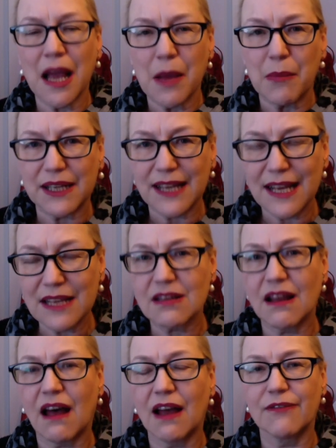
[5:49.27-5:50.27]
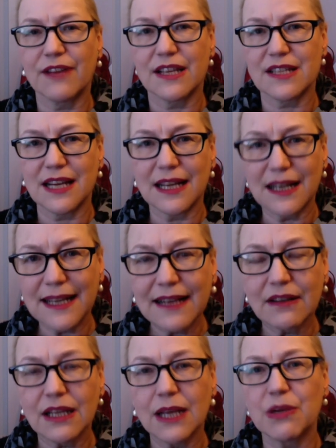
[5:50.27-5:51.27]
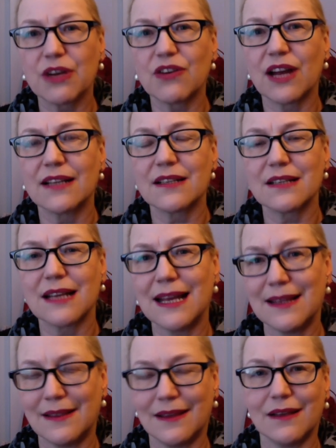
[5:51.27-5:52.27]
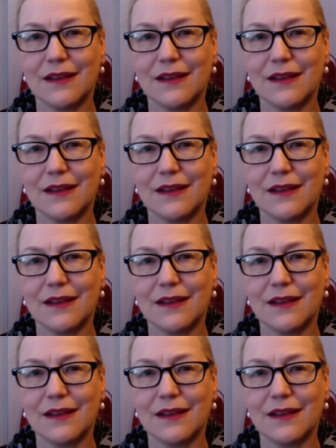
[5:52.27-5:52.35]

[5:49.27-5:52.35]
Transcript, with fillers: but his life as an illegal immigrant in